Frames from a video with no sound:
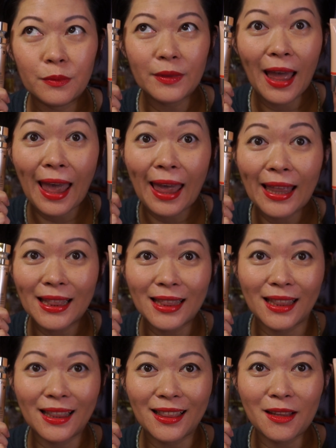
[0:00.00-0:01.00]
10
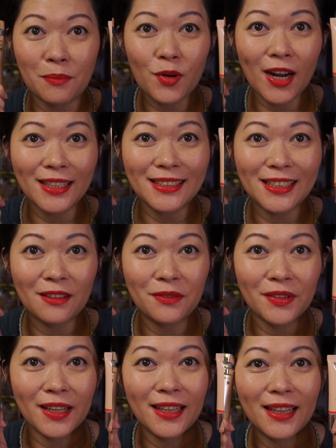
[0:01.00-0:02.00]
the price
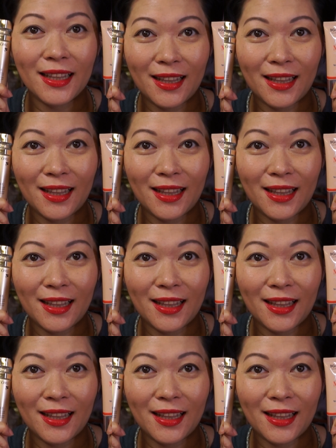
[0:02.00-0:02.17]
difference.